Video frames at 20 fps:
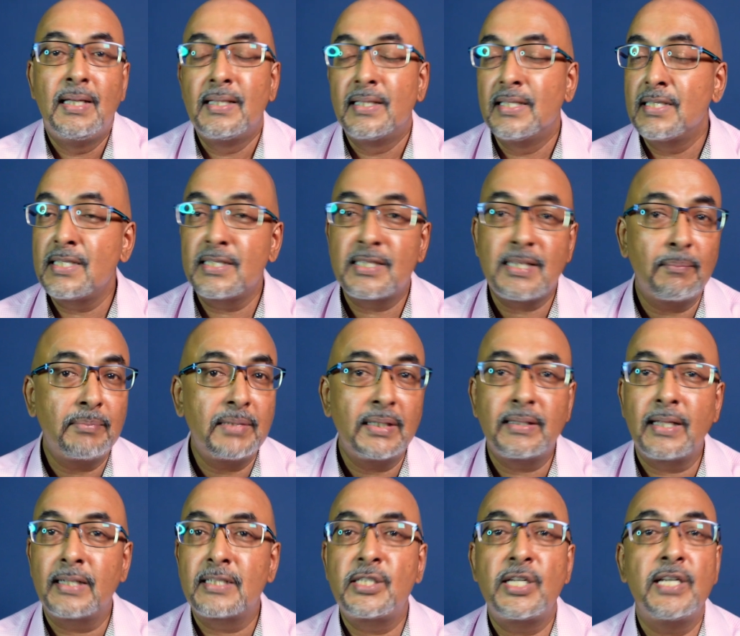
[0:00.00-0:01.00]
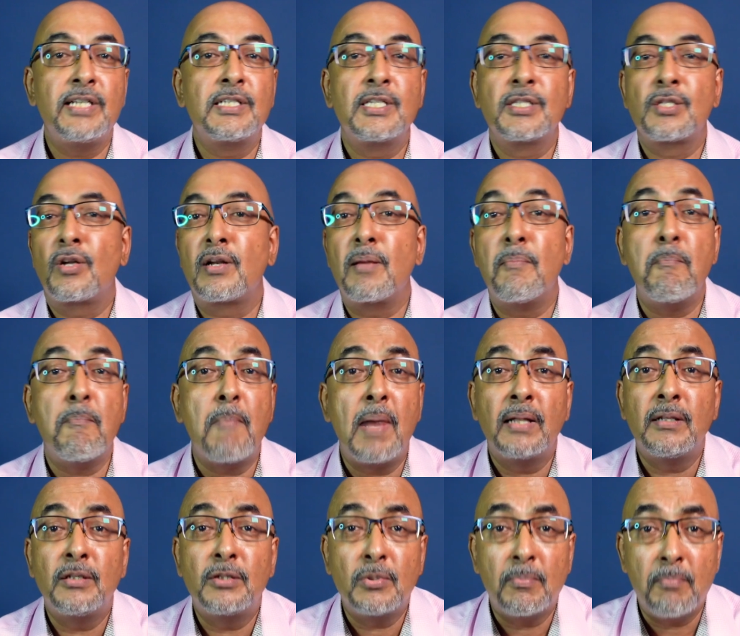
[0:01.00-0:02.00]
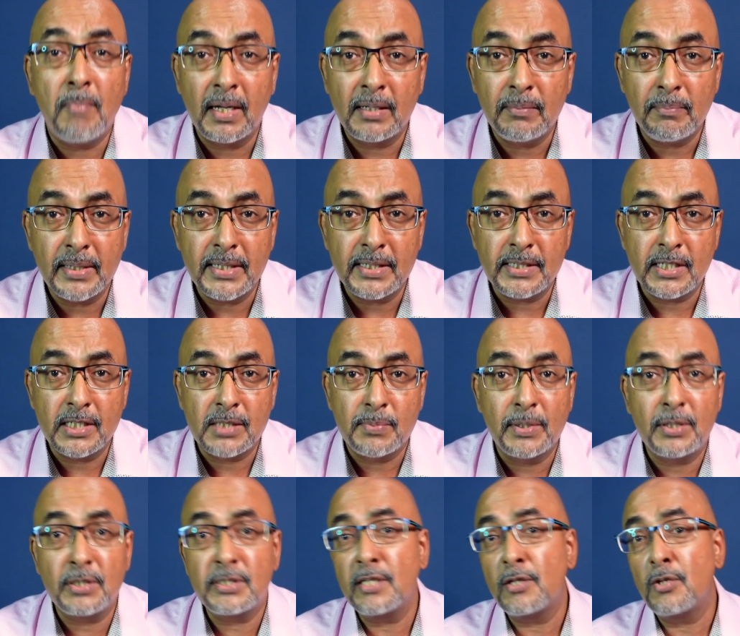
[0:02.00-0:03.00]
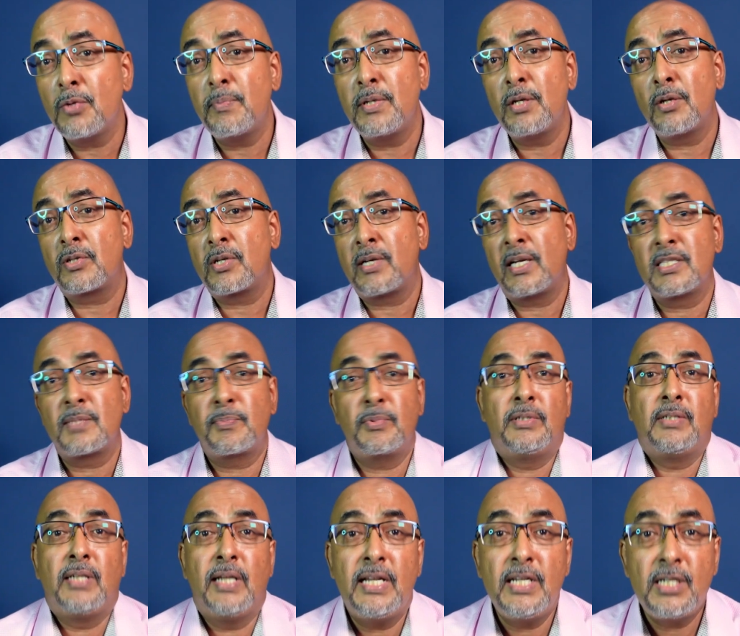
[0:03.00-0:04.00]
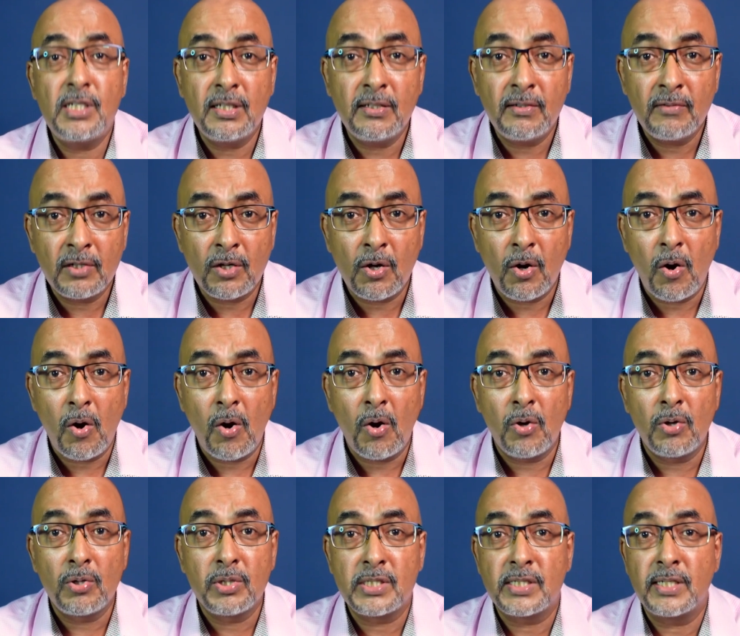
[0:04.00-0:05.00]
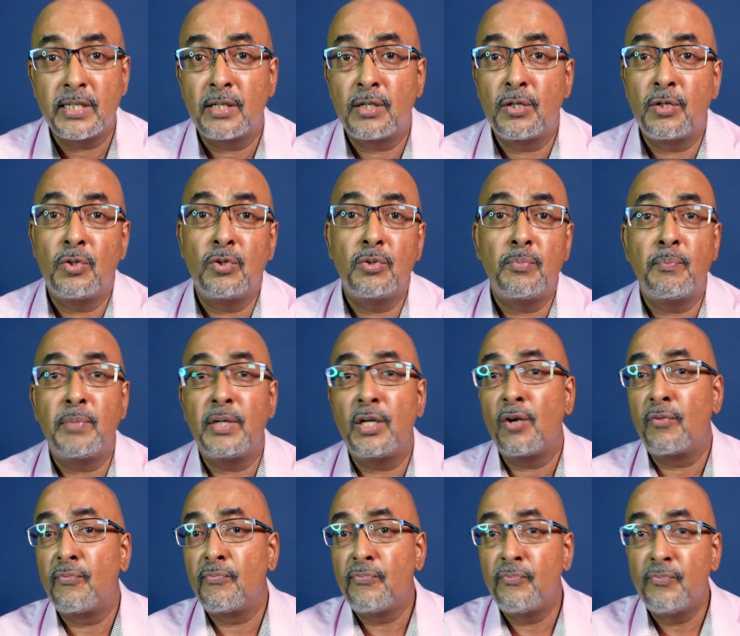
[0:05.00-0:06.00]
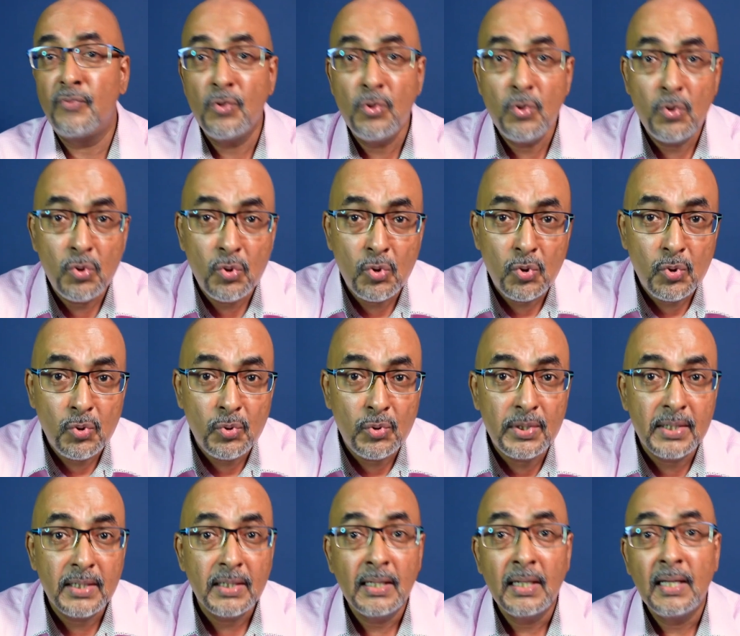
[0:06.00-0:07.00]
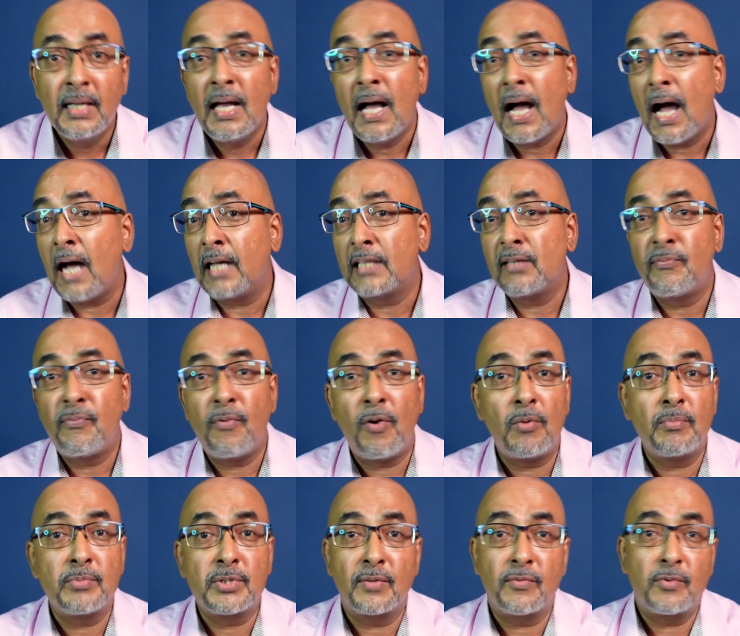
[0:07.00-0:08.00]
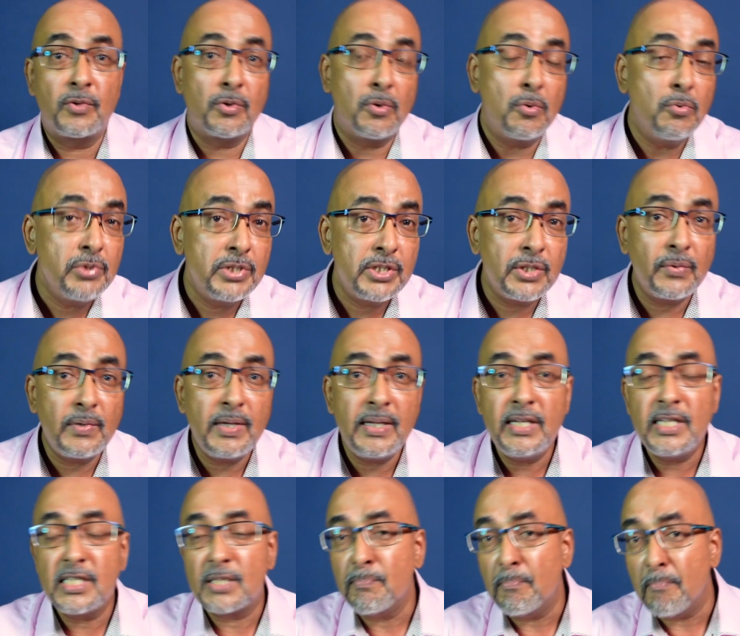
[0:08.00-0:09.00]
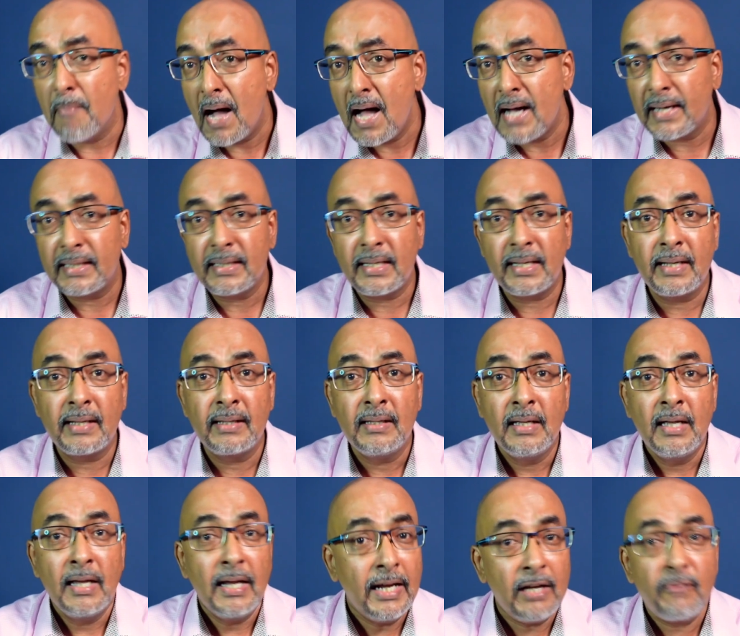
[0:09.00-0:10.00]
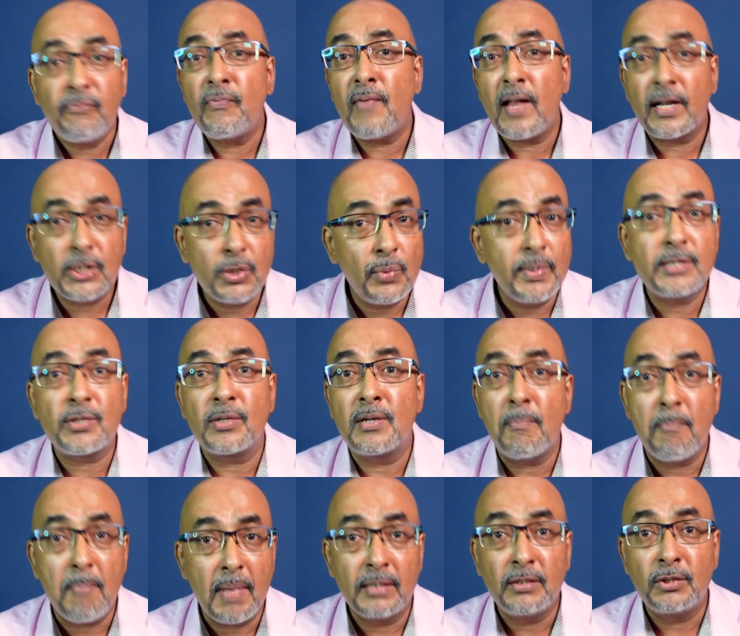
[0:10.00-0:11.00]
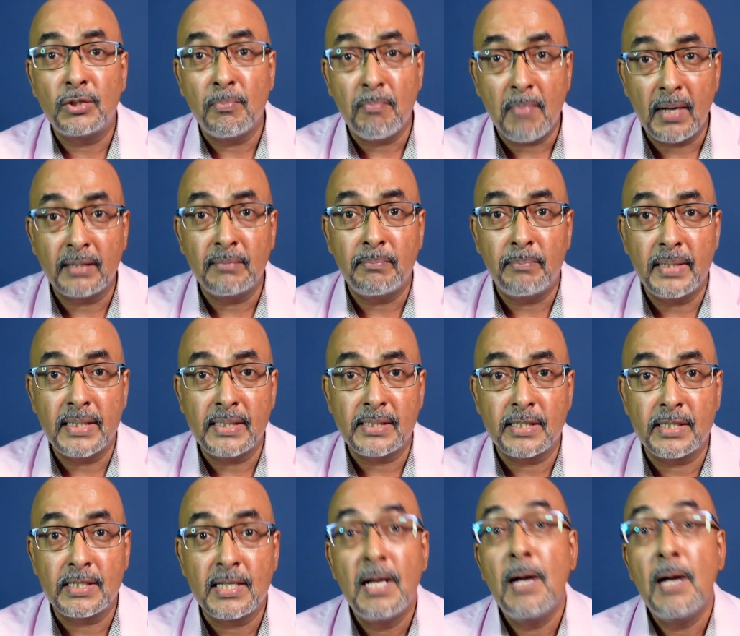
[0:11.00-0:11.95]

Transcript: This is something that changes on a month-to-month basis because it could be your transportation costs, it could be your food, other forms of groceries, marketing. It fluctuates on a month-to-month basis,